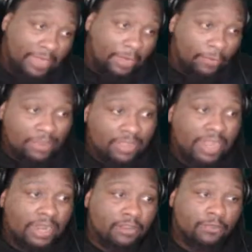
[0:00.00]
I went the
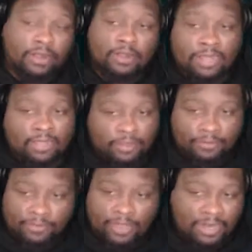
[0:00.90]
'80s route. I
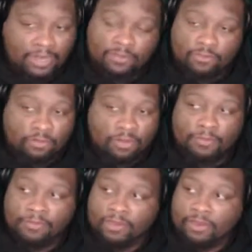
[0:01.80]
love '80s
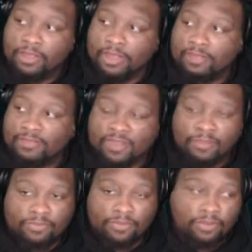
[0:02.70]
drums and
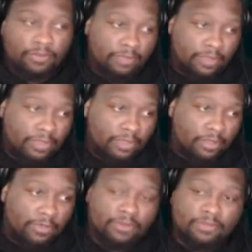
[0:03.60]
synths, so
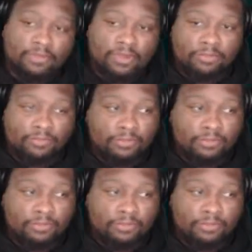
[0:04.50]
you hear some stuff.